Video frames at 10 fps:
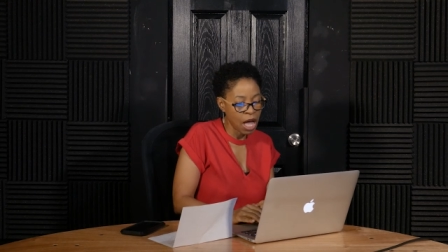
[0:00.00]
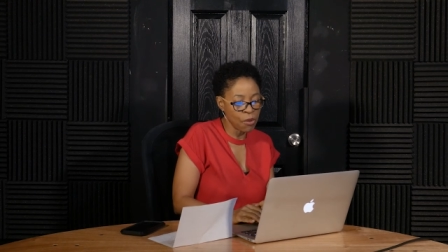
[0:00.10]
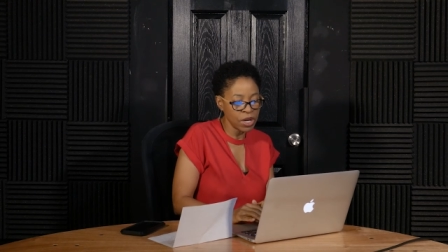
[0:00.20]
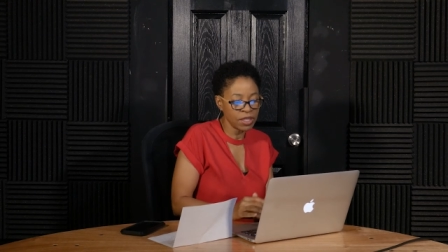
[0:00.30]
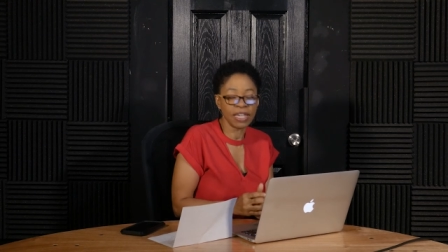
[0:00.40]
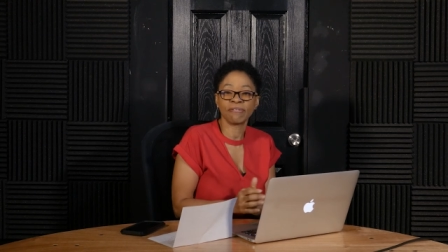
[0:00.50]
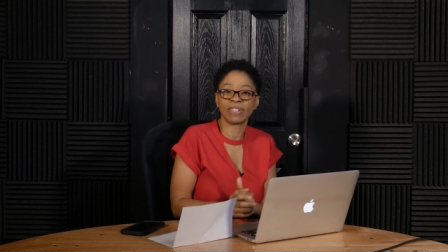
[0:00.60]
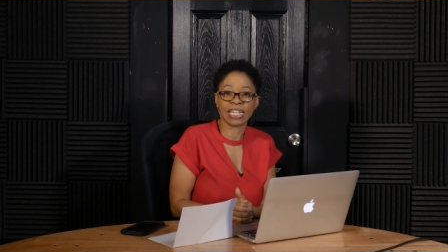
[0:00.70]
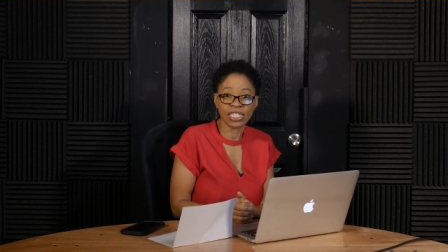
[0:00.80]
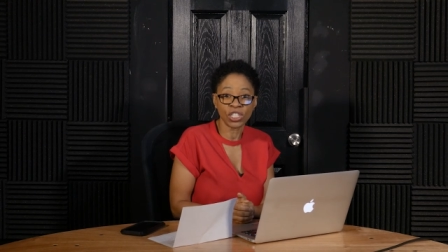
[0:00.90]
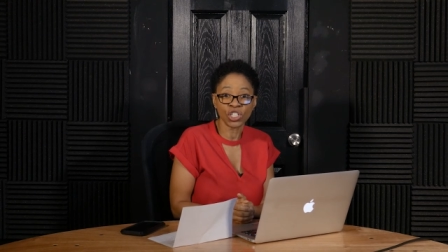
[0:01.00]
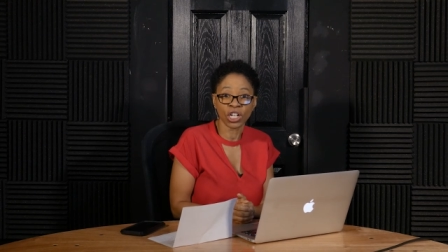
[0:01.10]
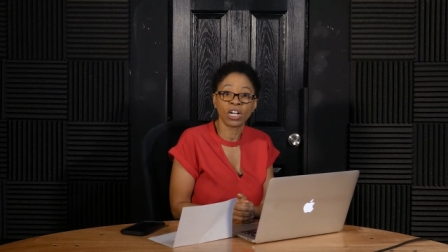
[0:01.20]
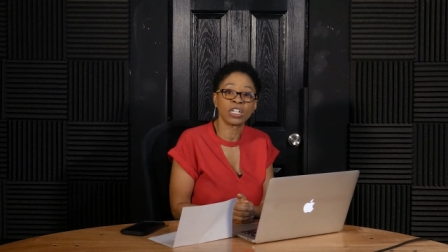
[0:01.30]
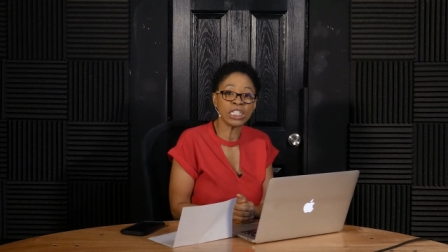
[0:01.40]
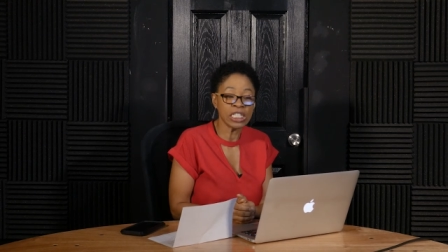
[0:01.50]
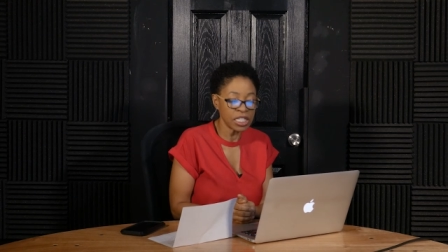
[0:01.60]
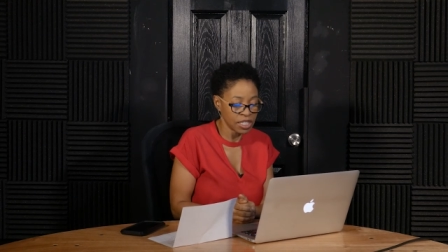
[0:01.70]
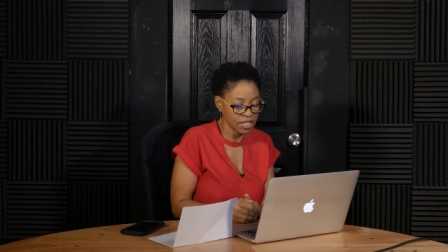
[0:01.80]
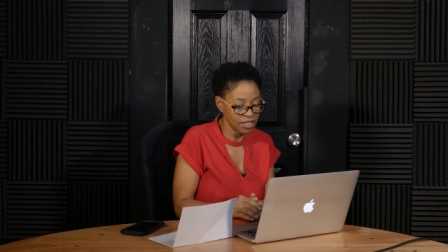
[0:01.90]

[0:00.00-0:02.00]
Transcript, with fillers: I want to thank Vanessa Charles.